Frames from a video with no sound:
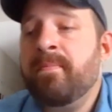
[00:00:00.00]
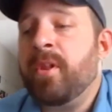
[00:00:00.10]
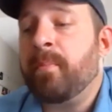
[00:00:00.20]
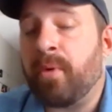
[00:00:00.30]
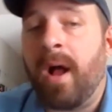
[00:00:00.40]

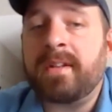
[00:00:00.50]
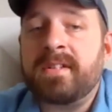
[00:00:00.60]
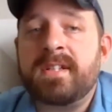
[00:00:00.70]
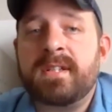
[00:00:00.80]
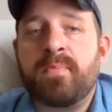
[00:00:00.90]
The
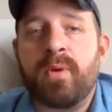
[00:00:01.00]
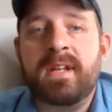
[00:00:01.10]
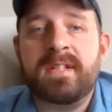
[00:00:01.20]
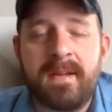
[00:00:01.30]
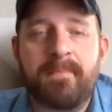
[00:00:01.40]
process is
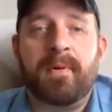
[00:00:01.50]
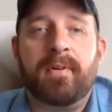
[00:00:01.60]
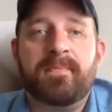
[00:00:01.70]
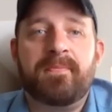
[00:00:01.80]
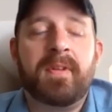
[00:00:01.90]
pretty
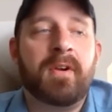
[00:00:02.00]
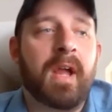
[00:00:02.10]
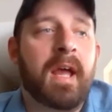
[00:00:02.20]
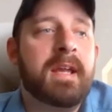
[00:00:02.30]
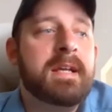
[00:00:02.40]
simple.
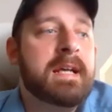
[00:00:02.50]
Okay.